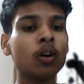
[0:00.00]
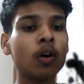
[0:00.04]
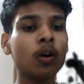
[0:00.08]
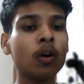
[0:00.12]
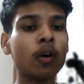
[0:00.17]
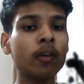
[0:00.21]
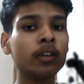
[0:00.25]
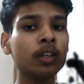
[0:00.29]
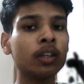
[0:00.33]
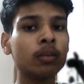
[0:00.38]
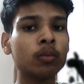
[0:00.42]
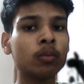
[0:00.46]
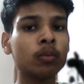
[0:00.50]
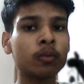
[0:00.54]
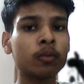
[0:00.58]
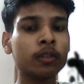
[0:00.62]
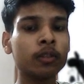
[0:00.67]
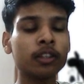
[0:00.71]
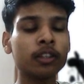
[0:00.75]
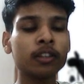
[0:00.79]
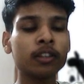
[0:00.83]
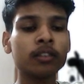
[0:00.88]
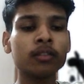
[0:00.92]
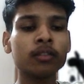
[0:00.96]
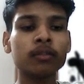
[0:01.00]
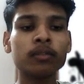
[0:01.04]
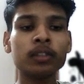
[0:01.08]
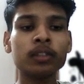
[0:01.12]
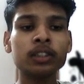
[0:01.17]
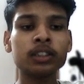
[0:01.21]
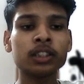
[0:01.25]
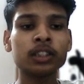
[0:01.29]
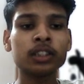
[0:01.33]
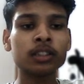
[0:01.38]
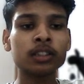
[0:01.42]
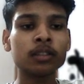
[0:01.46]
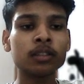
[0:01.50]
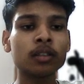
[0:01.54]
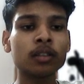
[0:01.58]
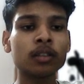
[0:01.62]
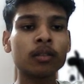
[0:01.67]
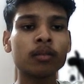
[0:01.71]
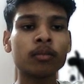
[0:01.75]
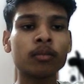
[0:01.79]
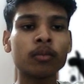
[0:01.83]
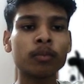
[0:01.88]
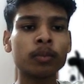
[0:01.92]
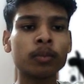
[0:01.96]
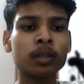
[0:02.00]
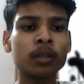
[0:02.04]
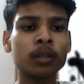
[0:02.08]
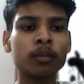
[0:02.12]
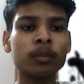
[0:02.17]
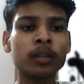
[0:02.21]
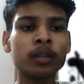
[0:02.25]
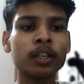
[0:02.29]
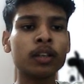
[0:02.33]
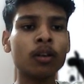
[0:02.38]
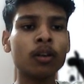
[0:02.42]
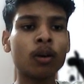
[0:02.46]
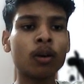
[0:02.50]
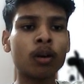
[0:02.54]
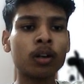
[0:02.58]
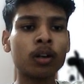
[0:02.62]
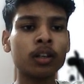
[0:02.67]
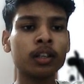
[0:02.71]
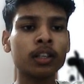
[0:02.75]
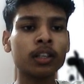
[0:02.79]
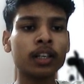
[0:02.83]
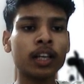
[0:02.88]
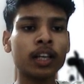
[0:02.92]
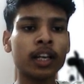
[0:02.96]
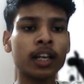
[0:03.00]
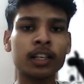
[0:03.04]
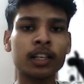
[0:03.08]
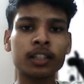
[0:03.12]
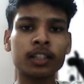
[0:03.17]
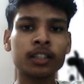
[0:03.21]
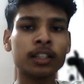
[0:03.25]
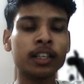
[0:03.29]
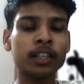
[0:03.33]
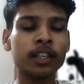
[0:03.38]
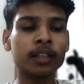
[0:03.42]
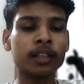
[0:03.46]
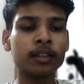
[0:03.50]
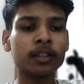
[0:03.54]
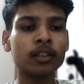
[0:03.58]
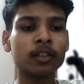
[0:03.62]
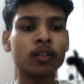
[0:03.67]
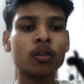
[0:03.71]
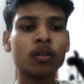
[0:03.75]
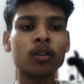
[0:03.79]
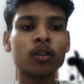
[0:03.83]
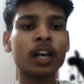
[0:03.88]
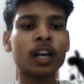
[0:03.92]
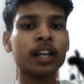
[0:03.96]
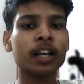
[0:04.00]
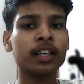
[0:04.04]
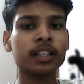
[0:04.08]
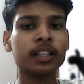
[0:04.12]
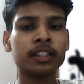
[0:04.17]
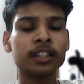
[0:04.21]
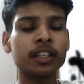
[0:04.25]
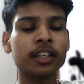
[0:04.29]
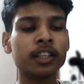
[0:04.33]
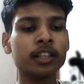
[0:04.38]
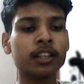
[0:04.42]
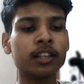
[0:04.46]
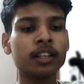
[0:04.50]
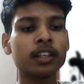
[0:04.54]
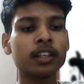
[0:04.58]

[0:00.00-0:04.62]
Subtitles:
of the movie which is premiered on nth day or ith day.